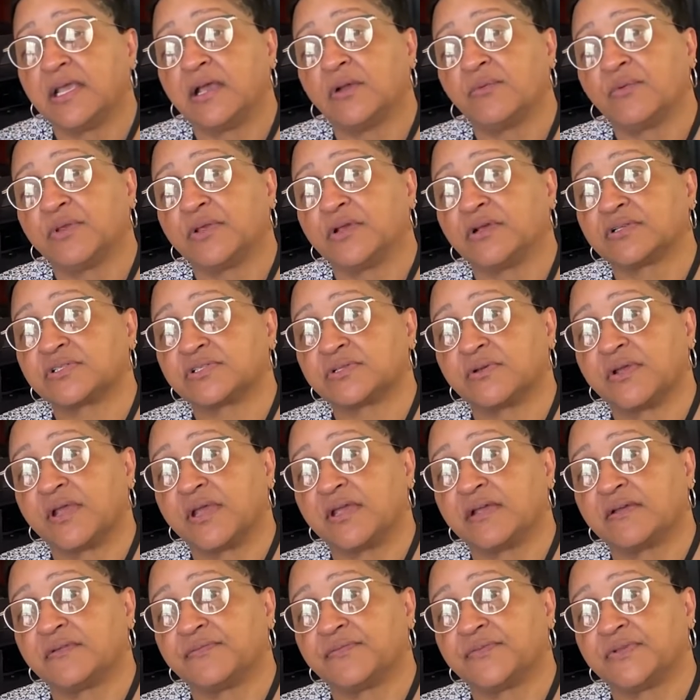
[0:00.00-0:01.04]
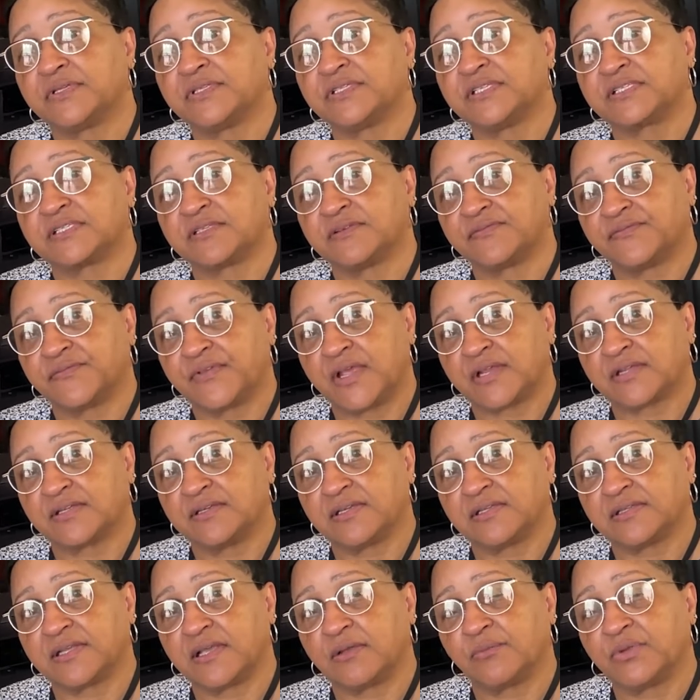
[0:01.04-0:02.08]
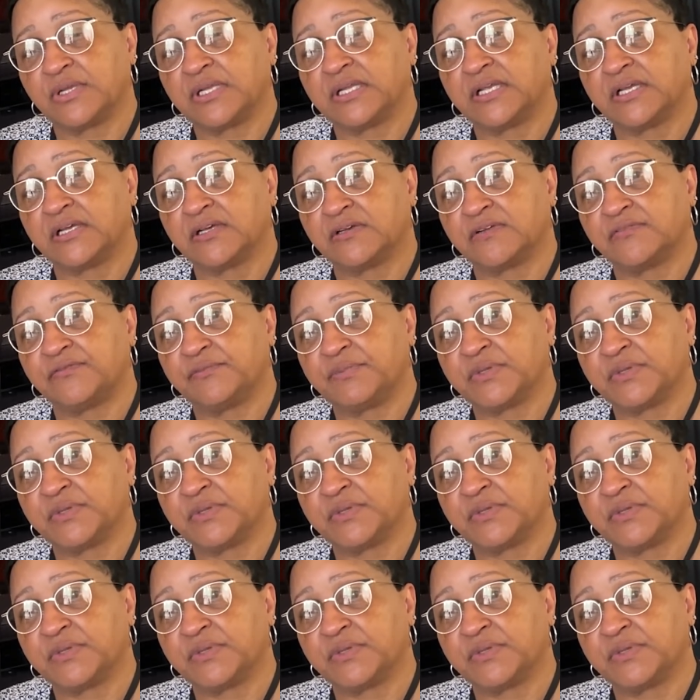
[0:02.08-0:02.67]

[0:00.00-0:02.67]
We also have the disinfectant that we love